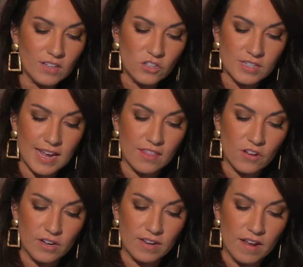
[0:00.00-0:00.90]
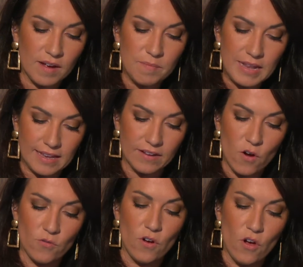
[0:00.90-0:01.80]
did you take 39 million
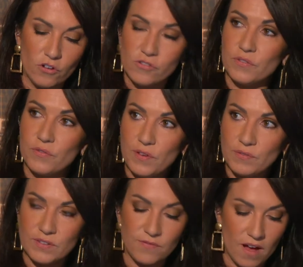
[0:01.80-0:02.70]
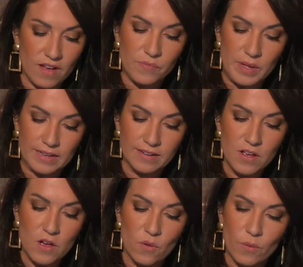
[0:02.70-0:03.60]
over 155 million
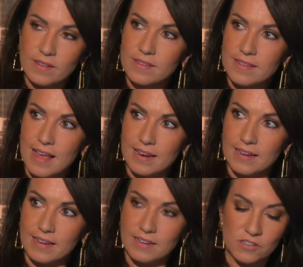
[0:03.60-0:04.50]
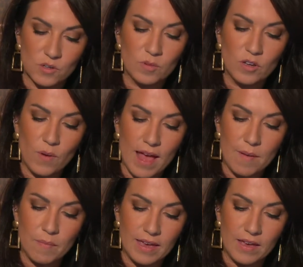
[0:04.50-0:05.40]
when selling
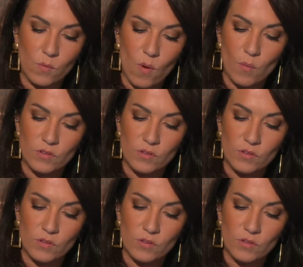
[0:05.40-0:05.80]
WME? What